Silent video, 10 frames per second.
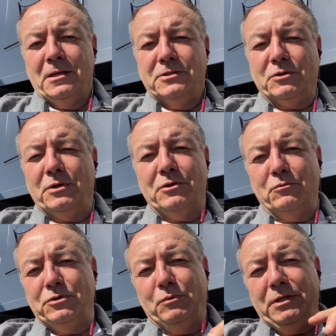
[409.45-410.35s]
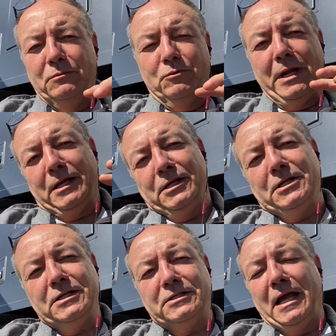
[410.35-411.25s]
So, in other words, we, we're not going to
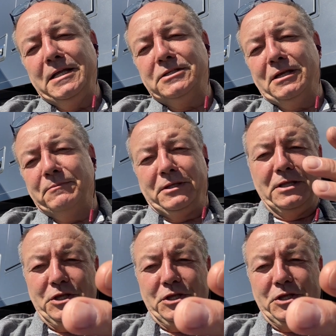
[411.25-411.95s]
design something that